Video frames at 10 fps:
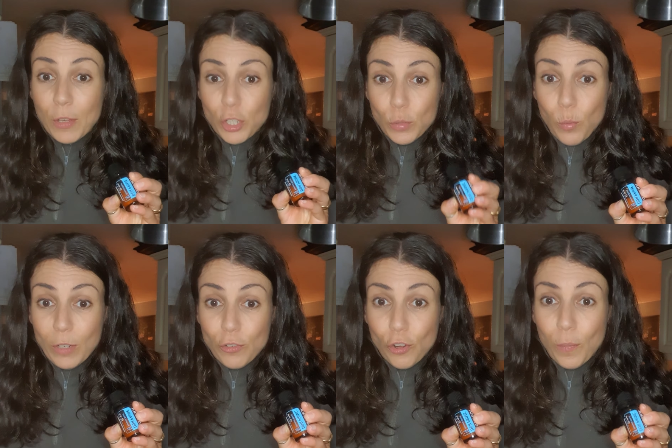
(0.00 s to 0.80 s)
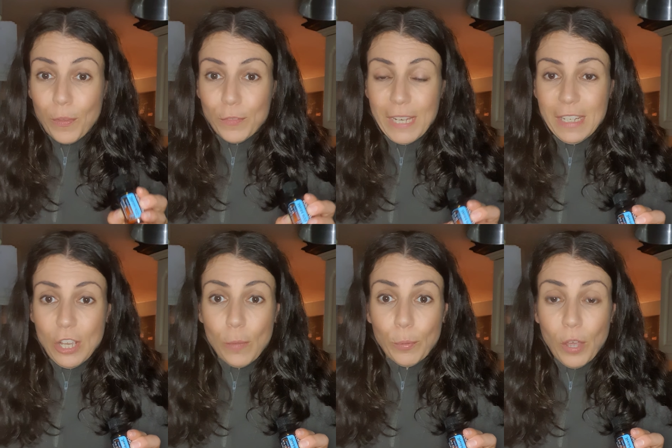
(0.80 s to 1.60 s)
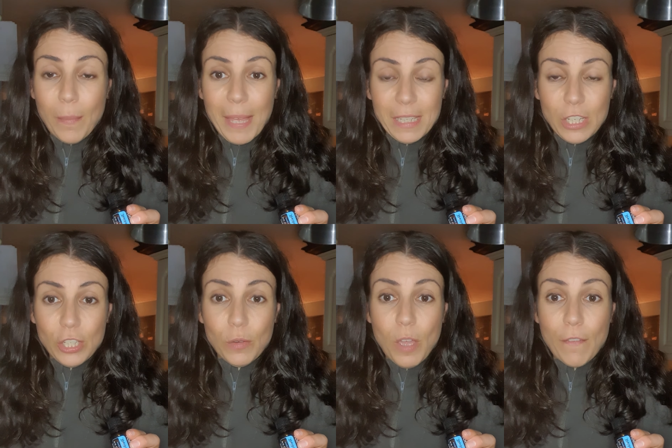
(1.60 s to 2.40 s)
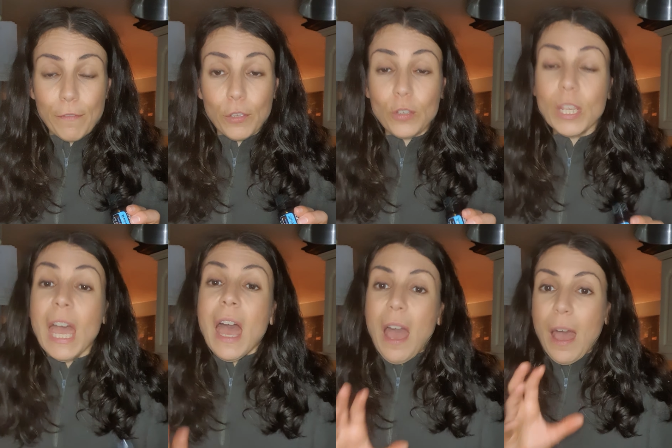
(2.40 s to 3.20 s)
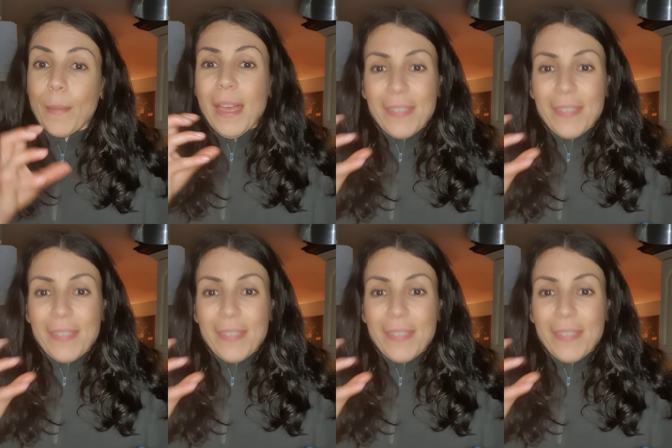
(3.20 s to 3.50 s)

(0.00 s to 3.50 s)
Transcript: just one drop of DDR prime added to her food um,